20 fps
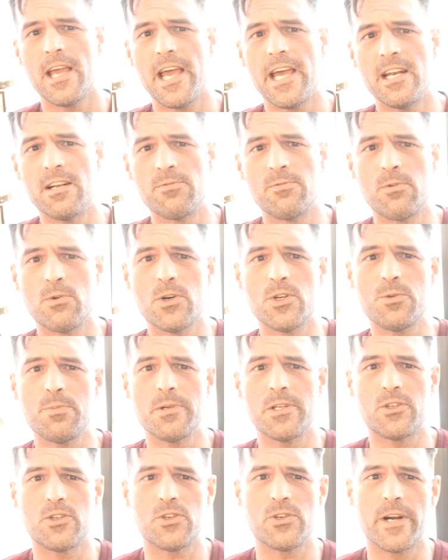an
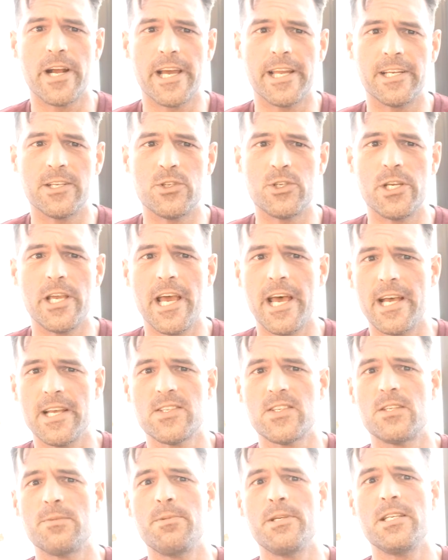enforcement strategy
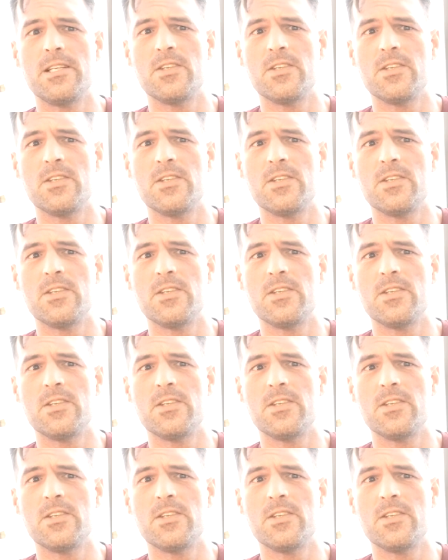has to be